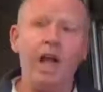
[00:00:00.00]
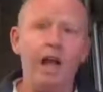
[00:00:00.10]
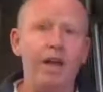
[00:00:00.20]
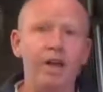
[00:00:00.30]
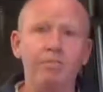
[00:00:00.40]

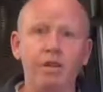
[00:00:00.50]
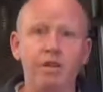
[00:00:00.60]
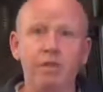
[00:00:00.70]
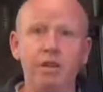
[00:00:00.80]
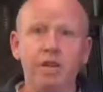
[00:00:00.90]
and he'd be
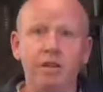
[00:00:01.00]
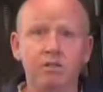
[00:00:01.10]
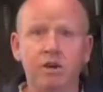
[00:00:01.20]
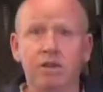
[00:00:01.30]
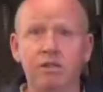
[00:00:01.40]
doing things
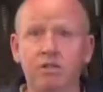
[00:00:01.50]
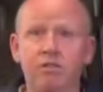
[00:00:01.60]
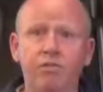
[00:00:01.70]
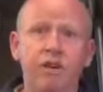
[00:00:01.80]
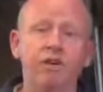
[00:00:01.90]
like
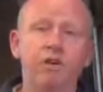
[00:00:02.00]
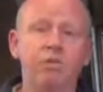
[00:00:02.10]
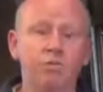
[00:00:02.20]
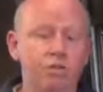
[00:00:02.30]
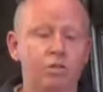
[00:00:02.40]
listen for
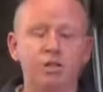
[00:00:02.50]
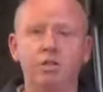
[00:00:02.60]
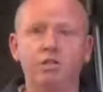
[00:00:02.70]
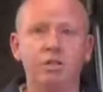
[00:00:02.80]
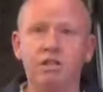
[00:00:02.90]
unusual noises,